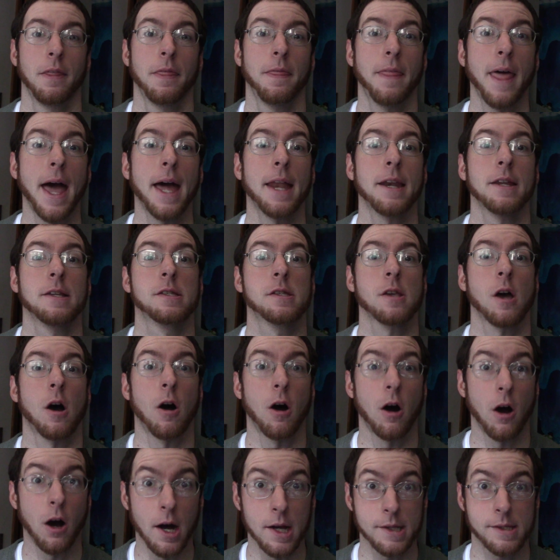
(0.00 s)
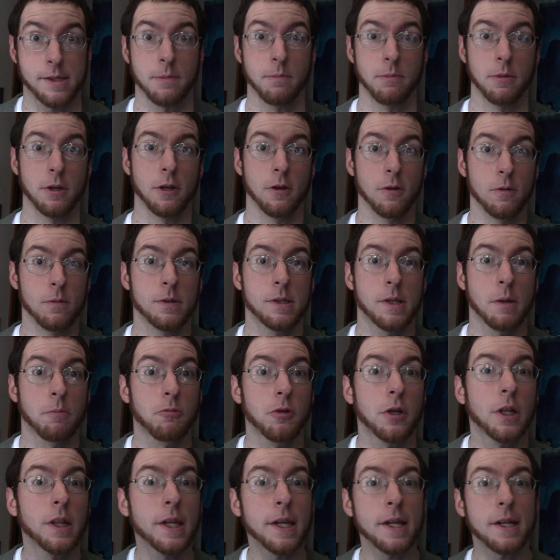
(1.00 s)
That is awesome news. I'm
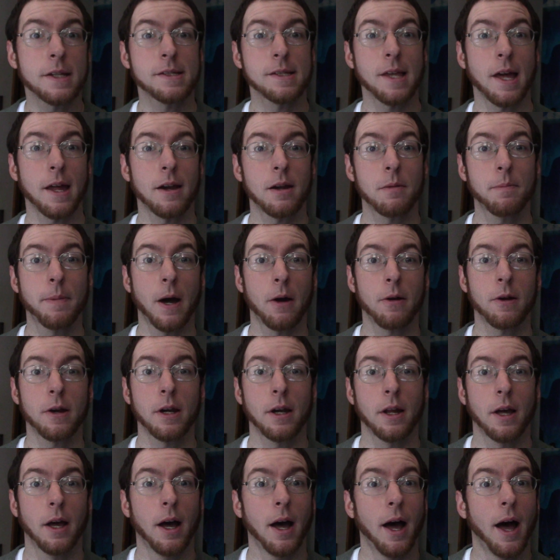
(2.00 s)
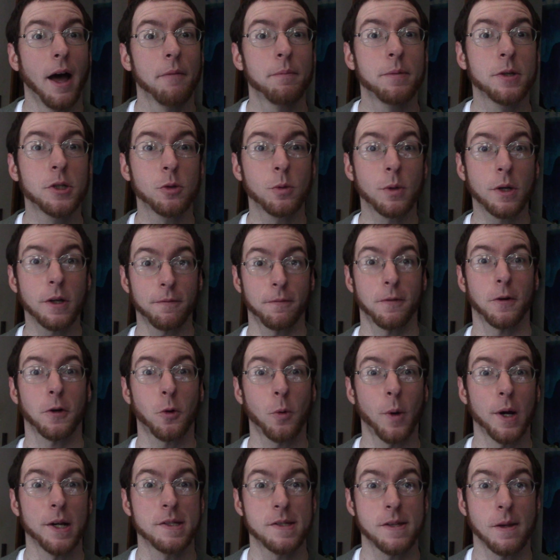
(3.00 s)
really excited about it. I've been doing it for
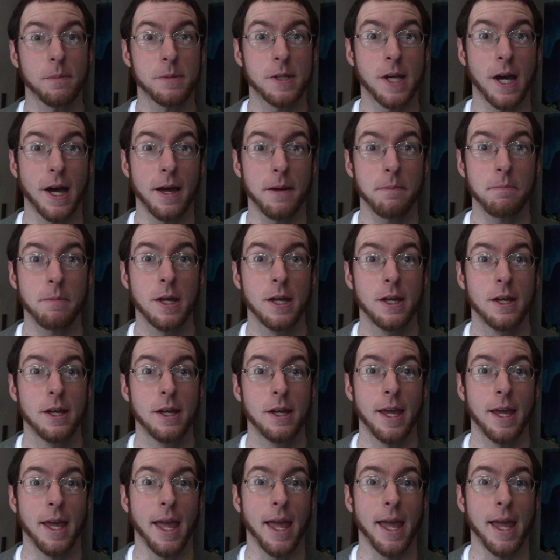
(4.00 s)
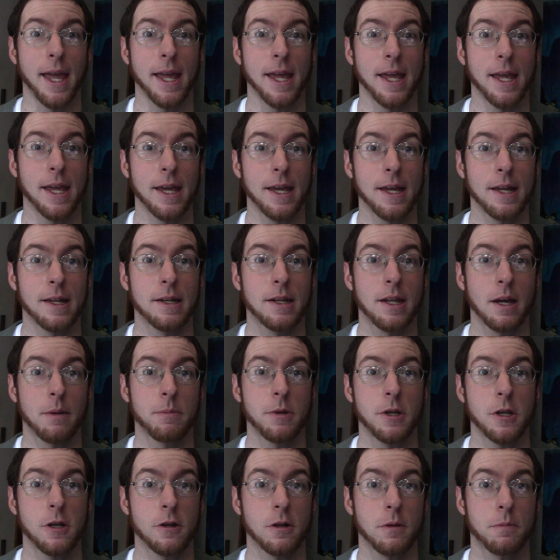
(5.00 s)
quite some time, and I'm
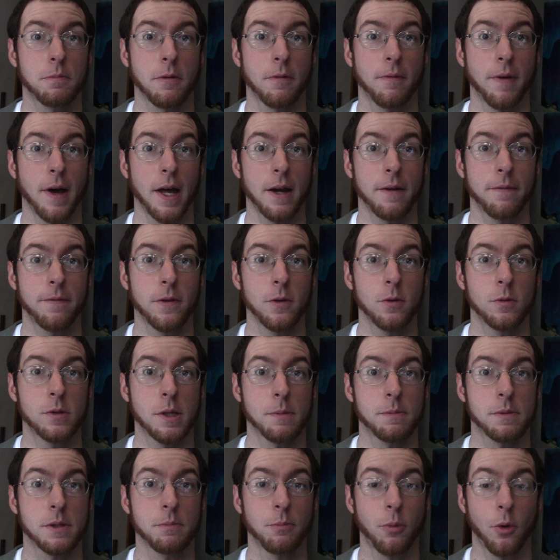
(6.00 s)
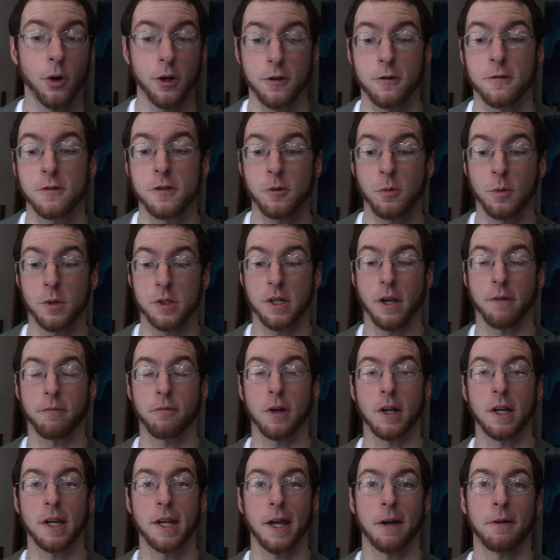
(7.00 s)
here to provide a few tips and pointers, which I've
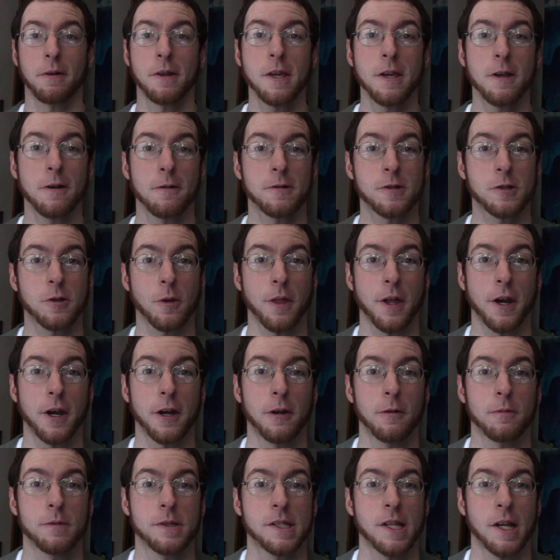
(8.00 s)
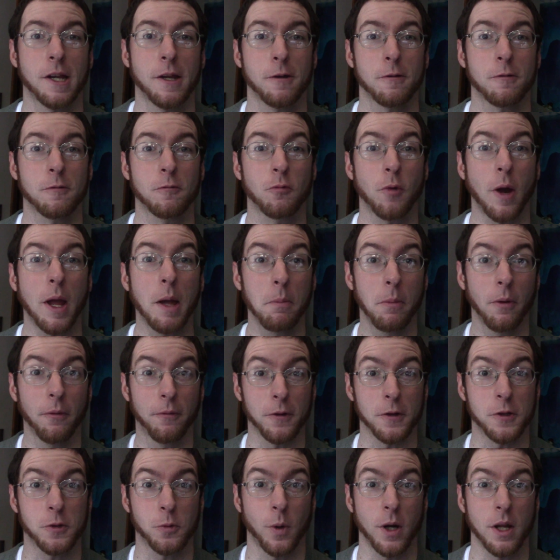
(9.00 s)
written down here so that I don't sit here and ramble
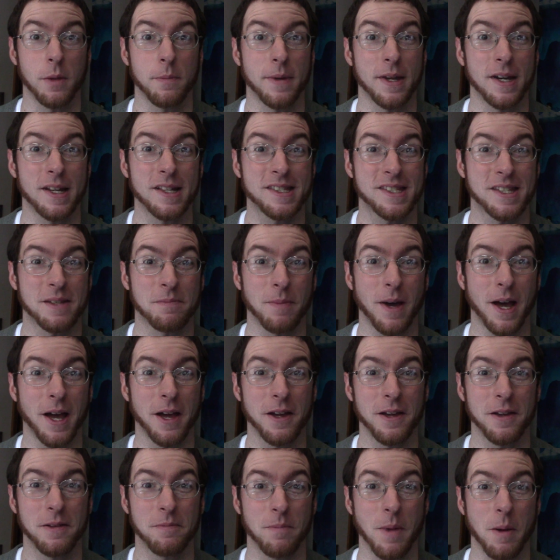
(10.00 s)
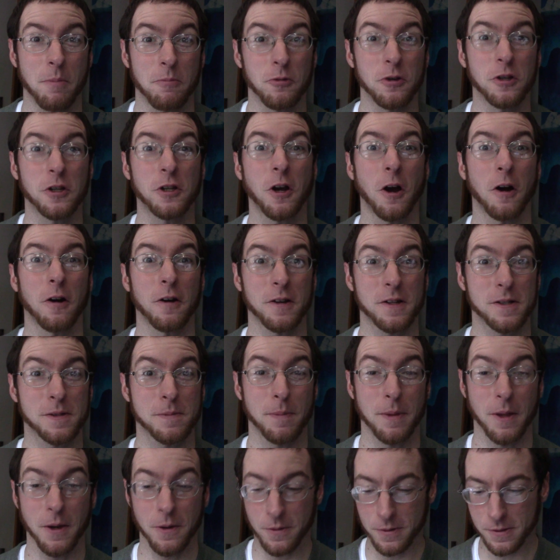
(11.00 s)
for 20 minutes and my memory card
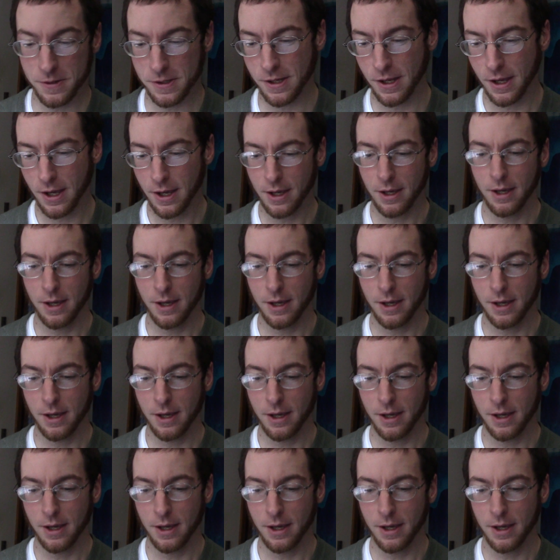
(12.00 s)
explodes.